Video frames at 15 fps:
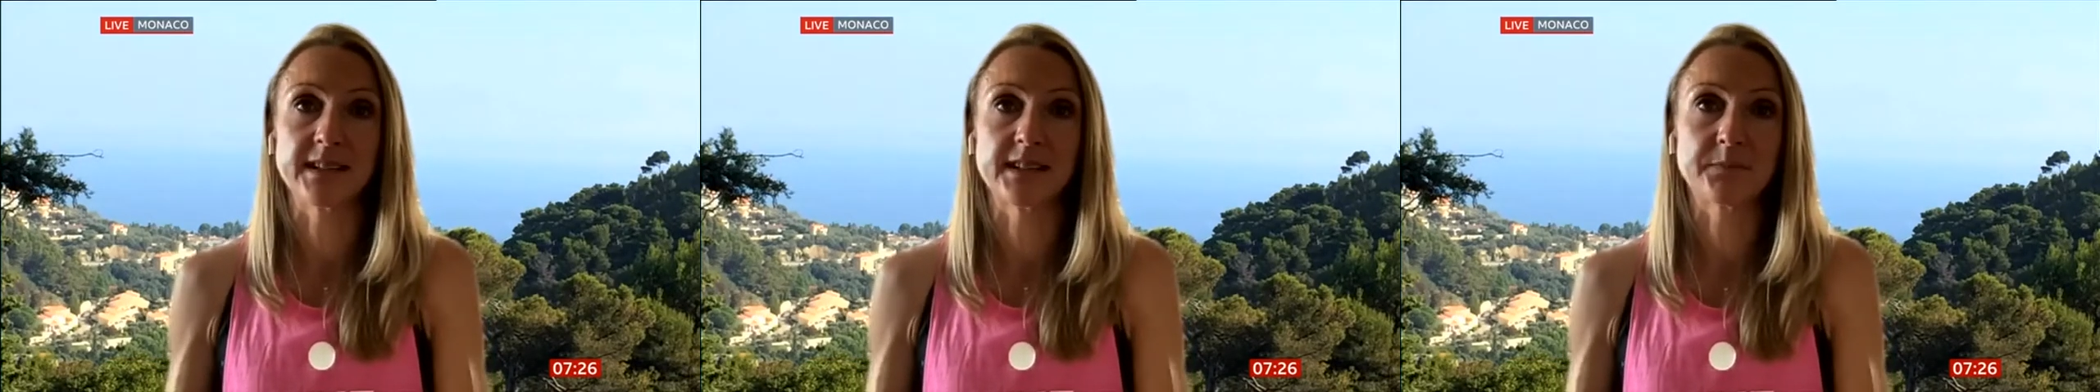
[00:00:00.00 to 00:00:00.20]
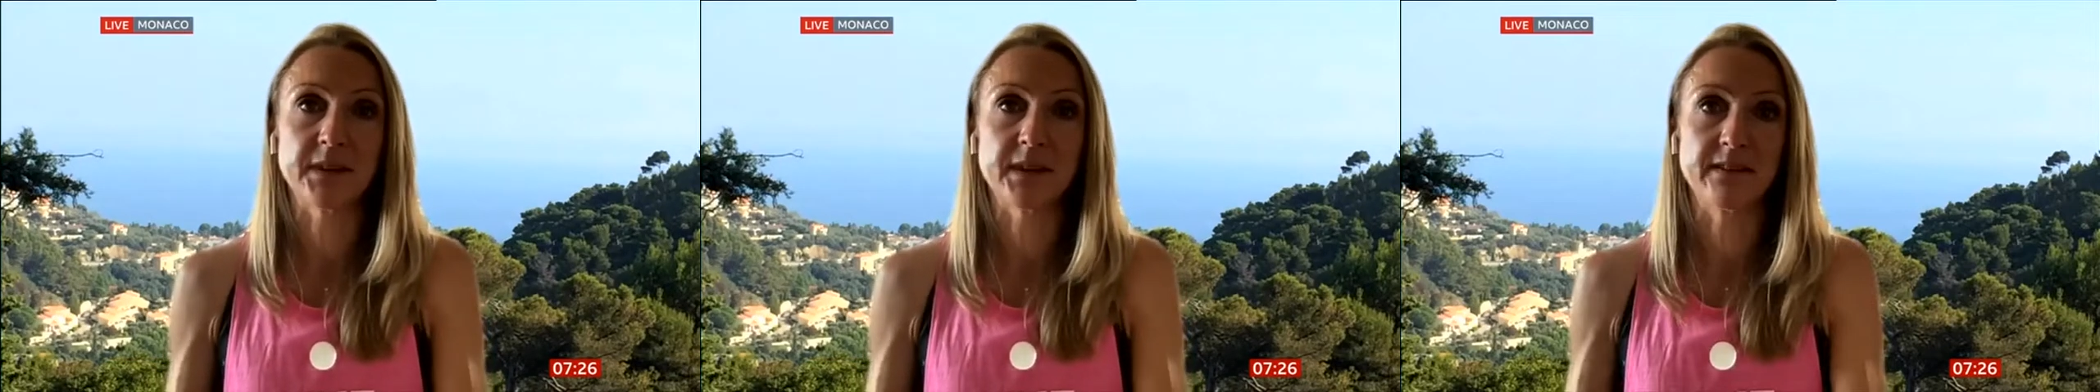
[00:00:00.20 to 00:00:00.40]

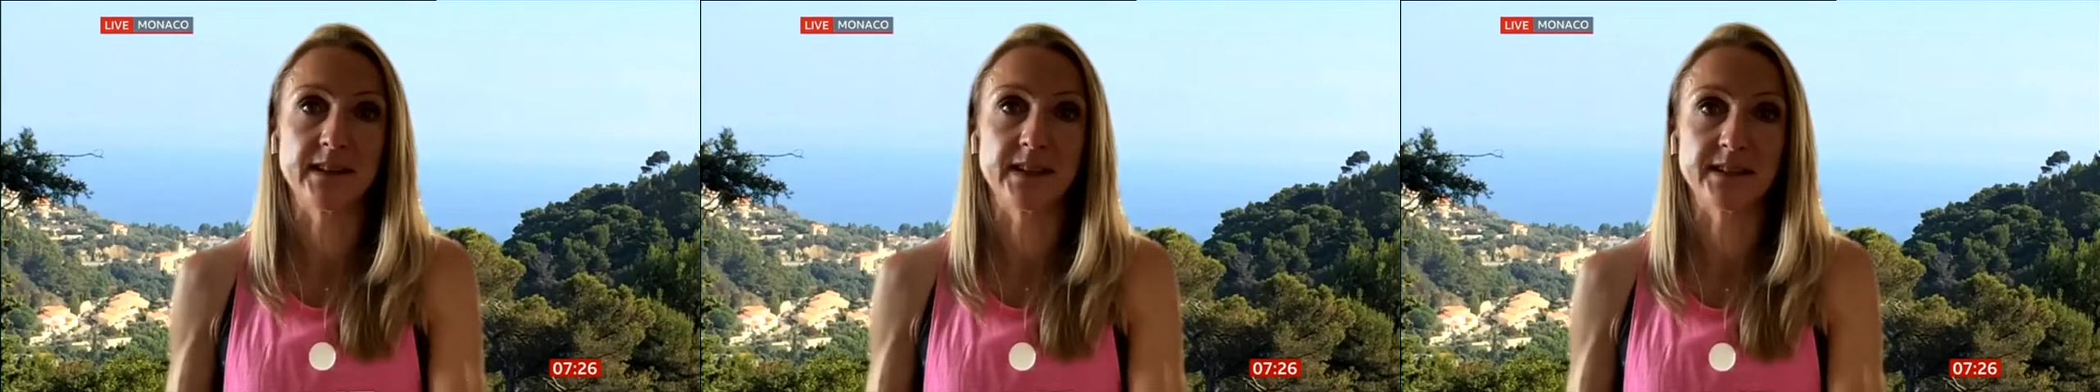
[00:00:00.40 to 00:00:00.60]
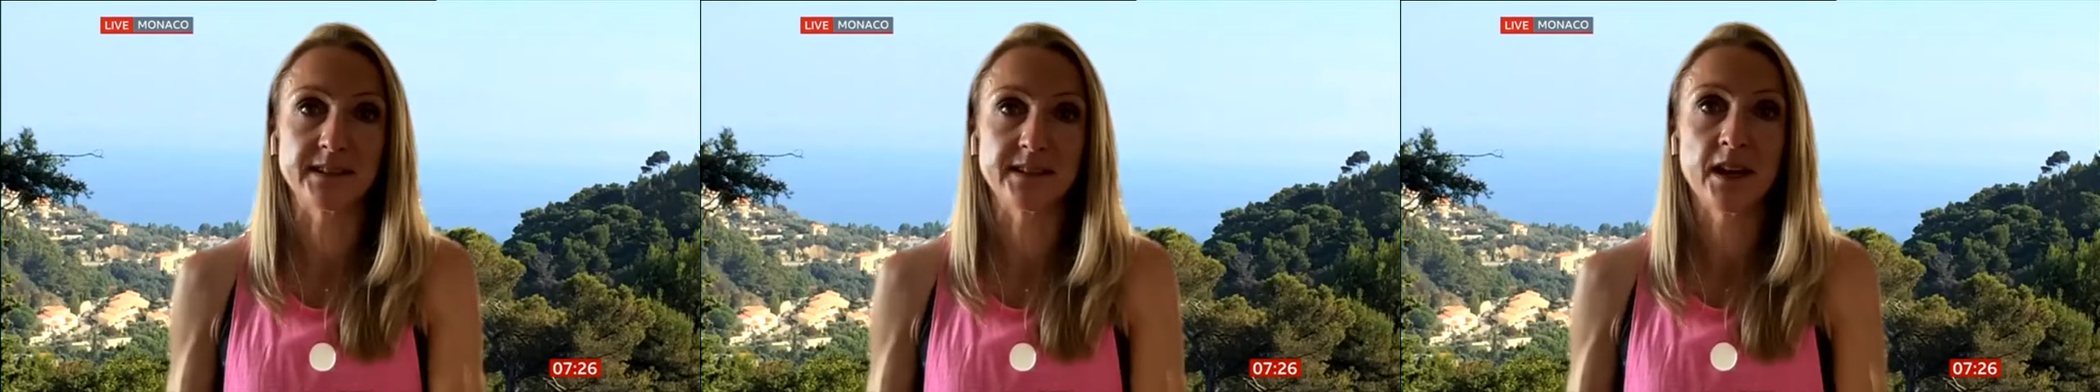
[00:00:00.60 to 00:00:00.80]

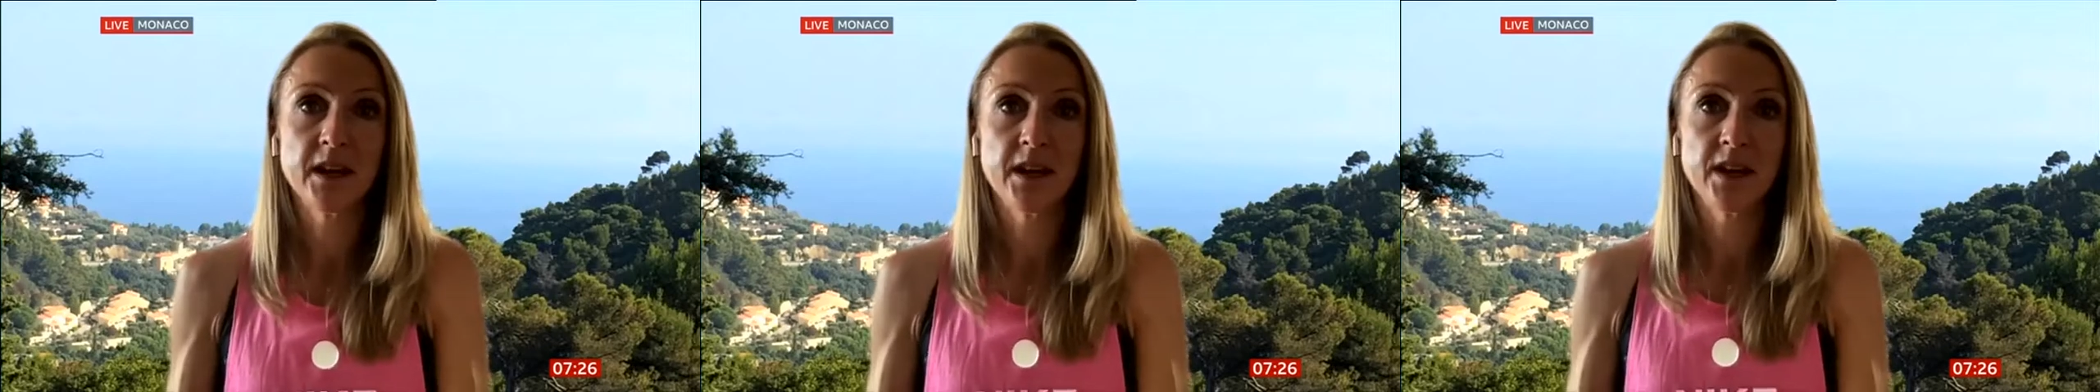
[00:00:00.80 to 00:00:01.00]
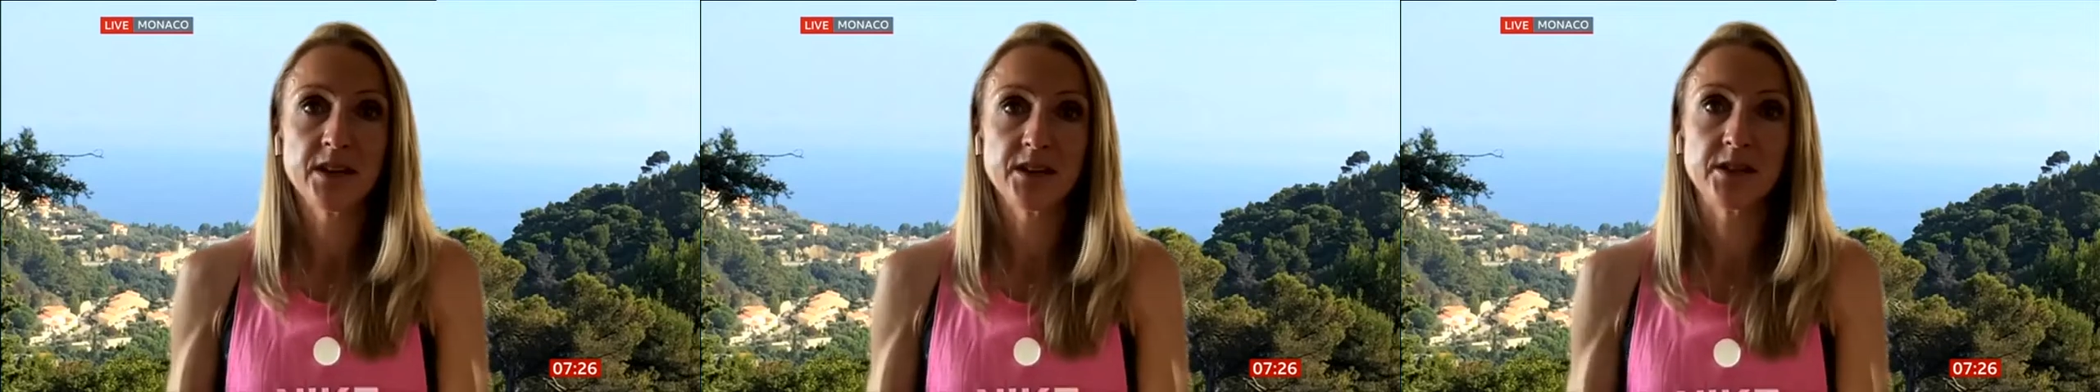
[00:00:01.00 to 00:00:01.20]
experience
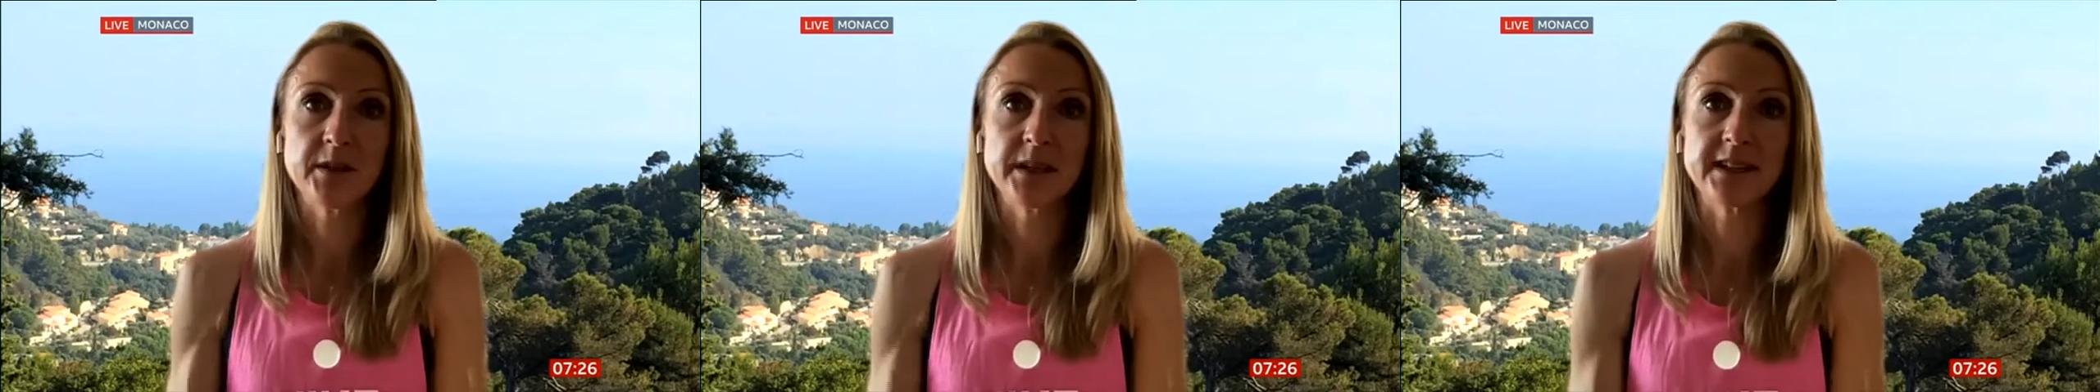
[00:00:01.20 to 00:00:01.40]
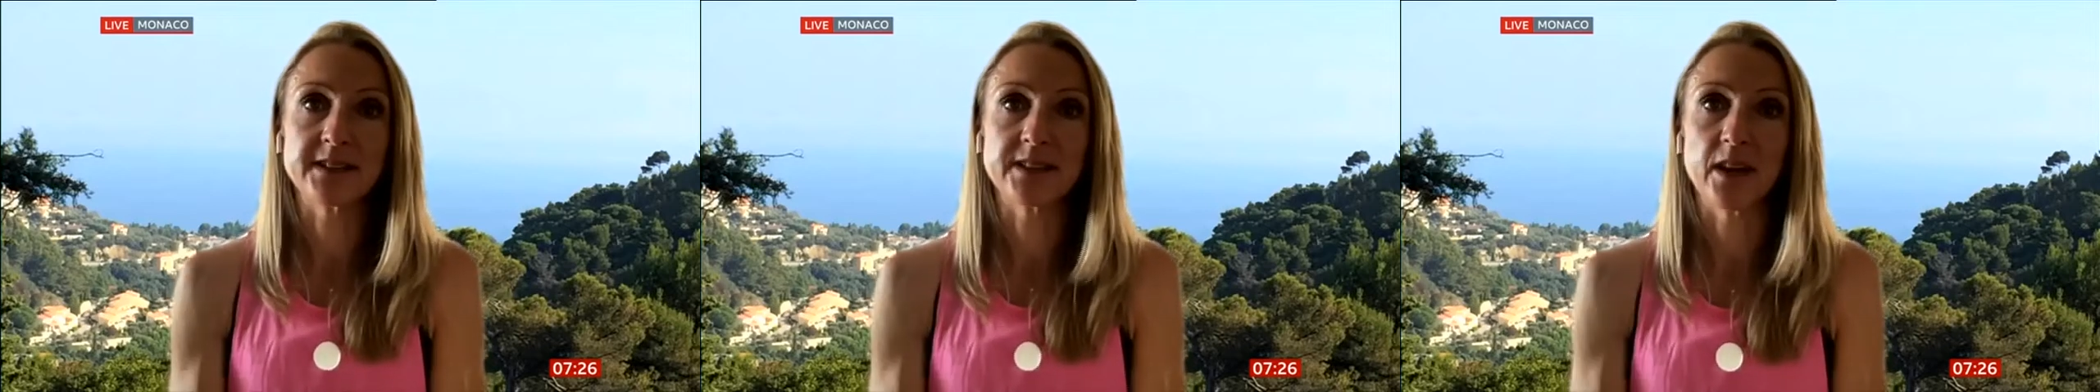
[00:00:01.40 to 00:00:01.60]

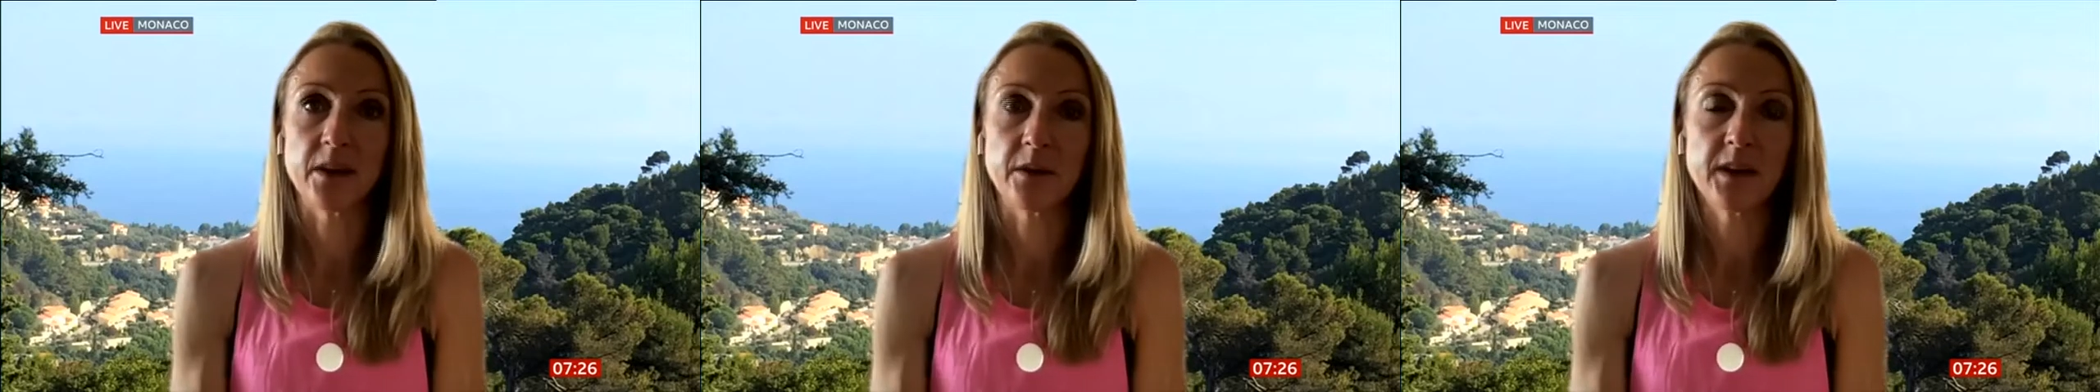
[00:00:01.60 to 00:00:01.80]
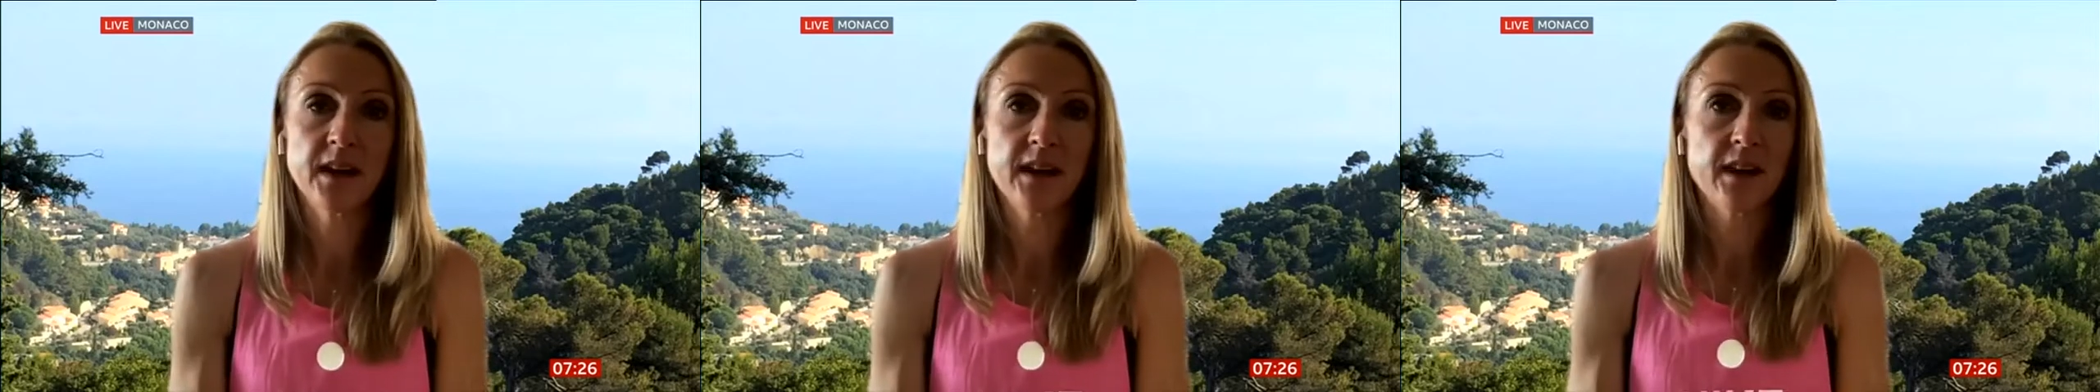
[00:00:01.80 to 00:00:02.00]
doing
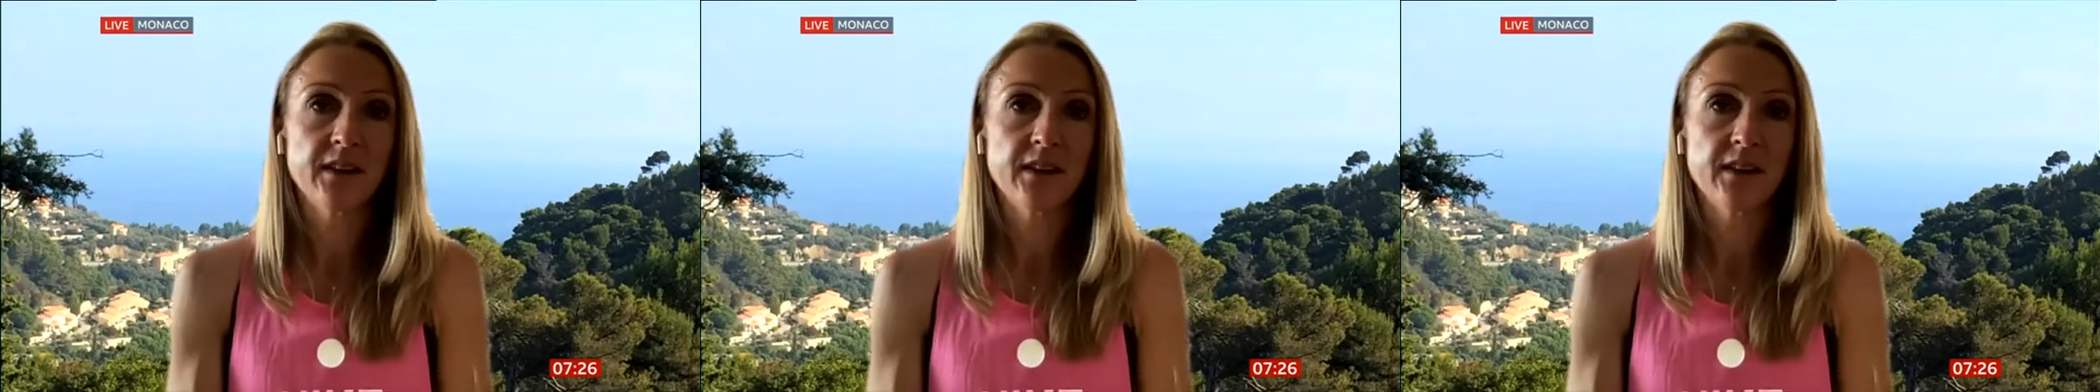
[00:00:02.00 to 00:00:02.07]
so,